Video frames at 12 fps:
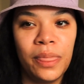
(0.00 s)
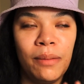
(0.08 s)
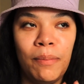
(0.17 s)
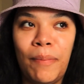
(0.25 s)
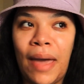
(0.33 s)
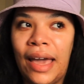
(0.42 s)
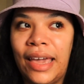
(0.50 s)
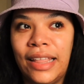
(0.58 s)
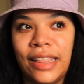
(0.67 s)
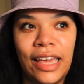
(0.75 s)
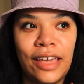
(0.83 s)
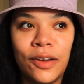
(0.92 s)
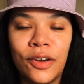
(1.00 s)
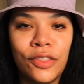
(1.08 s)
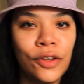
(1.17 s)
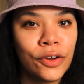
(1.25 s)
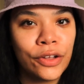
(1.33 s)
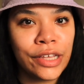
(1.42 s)
back in
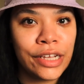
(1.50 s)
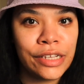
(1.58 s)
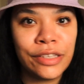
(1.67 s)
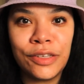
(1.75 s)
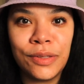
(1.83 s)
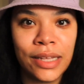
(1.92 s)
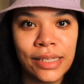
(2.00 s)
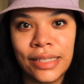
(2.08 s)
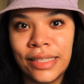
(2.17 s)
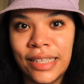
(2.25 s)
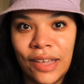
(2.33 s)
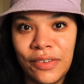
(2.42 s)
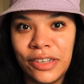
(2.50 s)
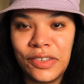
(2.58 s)
the early 2007,